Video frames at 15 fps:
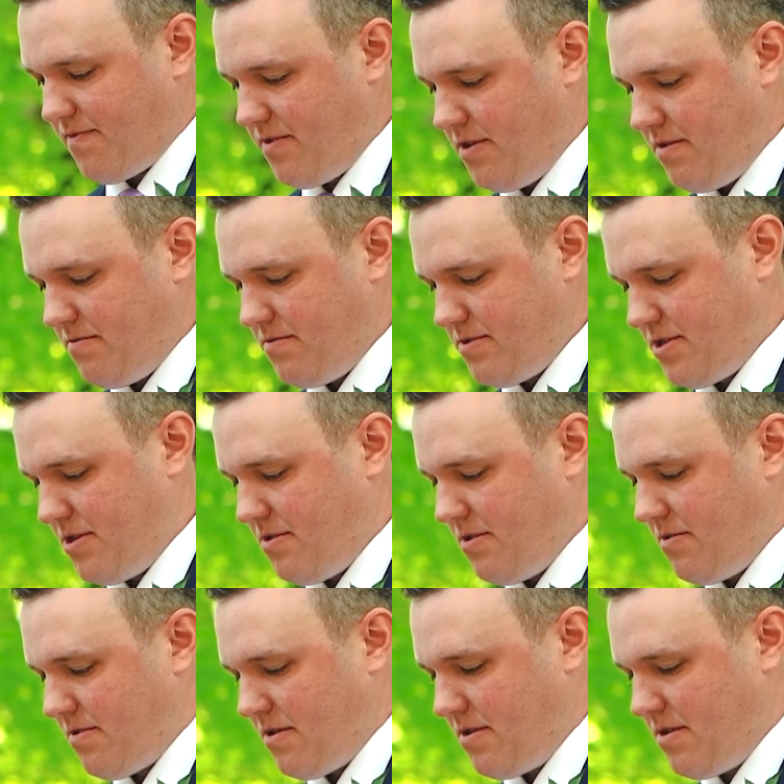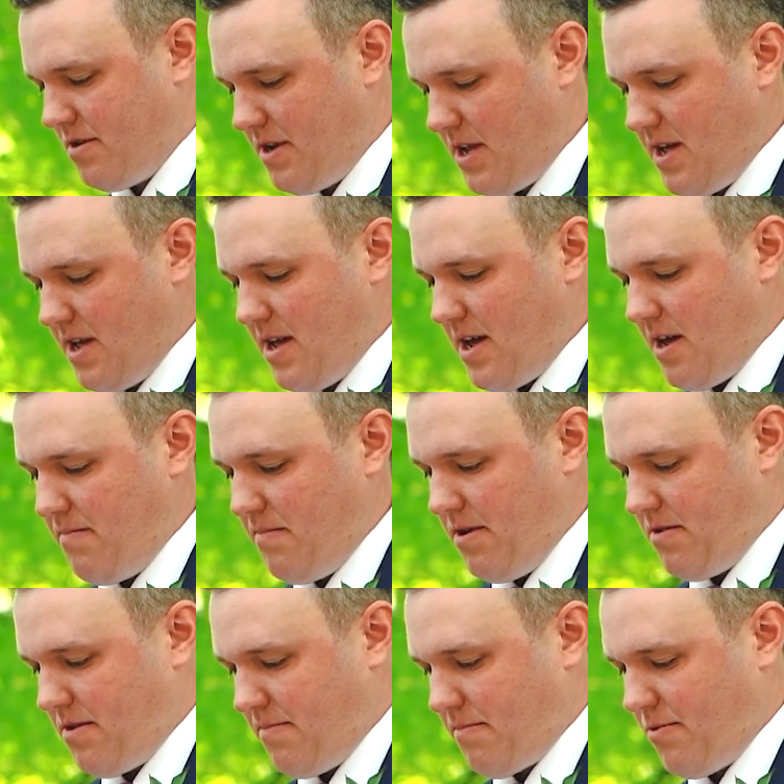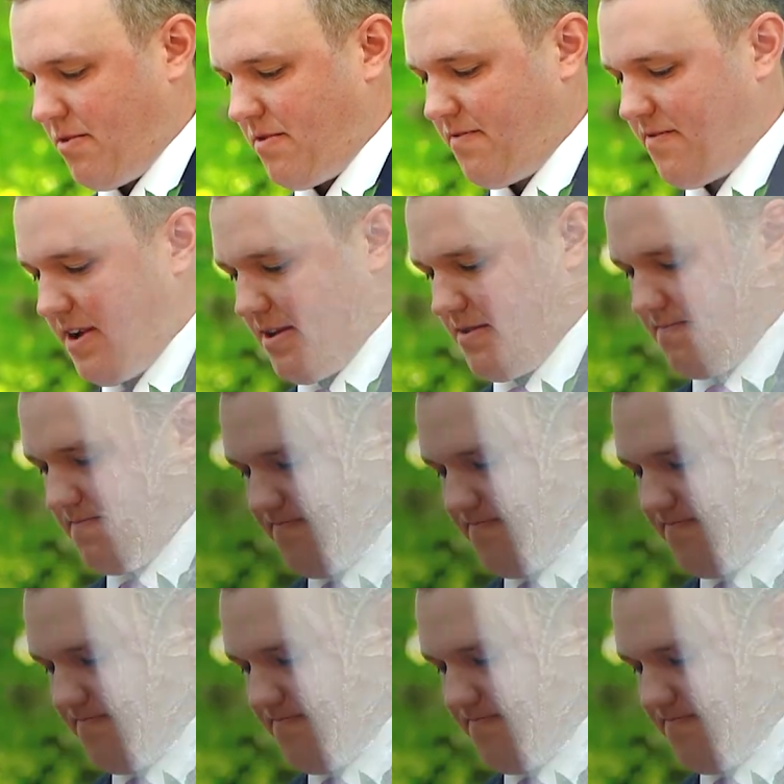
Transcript: for you, cheer you on, and be your number one fan.